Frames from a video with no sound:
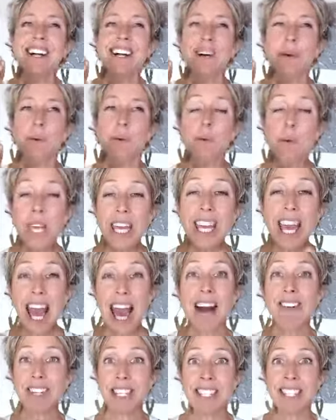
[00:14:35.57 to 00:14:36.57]
We
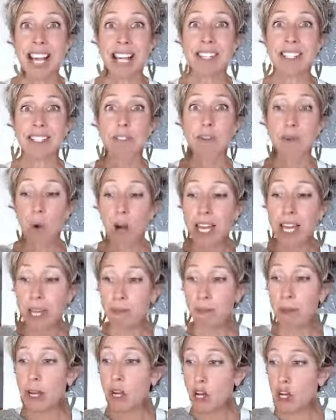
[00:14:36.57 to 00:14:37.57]
have a sense of what
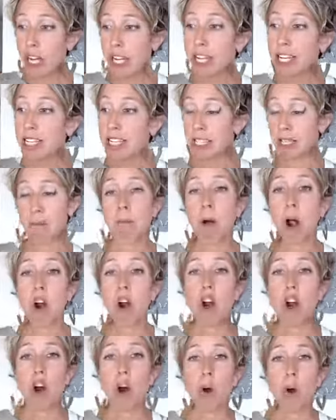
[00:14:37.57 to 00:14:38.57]
can be created
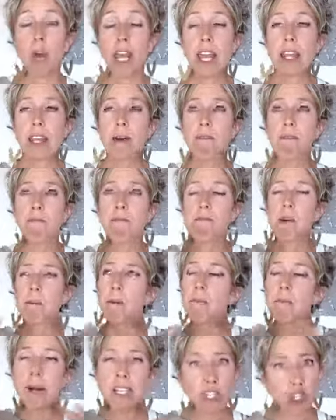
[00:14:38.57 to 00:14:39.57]
tomorrow
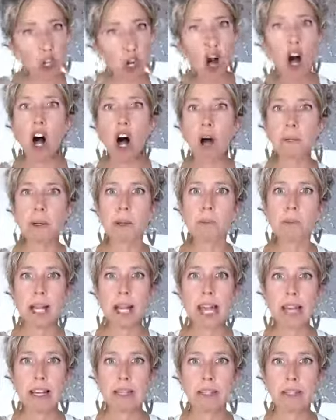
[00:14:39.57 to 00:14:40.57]
from a much calmer
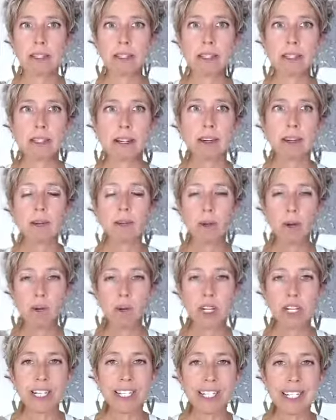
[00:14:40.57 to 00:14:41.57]
place when
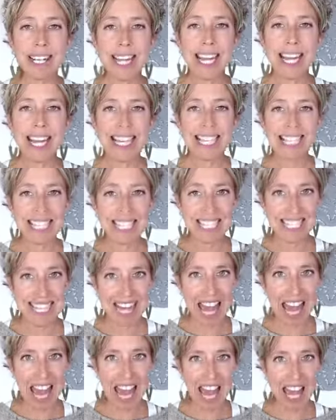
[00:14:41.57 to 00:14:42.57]
we're sitting in
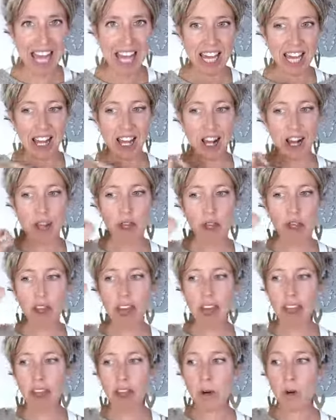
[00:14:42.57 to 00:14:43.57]
today
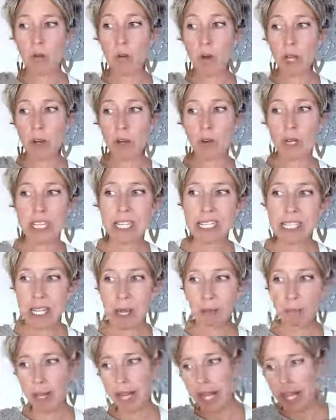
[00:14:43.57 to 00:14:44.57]
than when we
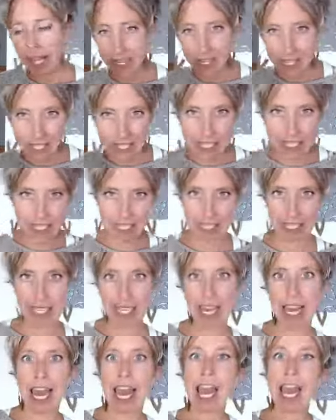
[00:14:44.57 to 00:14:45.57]
step in to
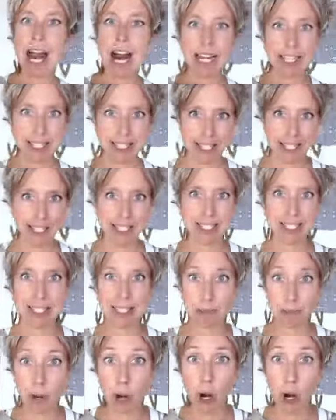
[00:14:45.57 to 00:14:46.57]
the chaos that is
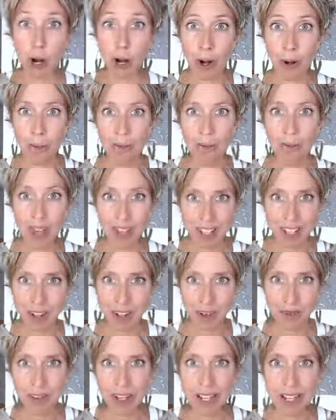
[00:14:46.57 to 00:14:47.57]
tomorrow. Can
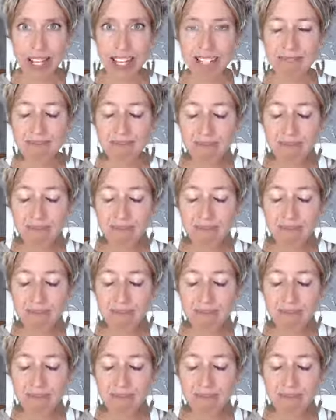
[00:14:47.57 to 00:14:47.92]
you feel it?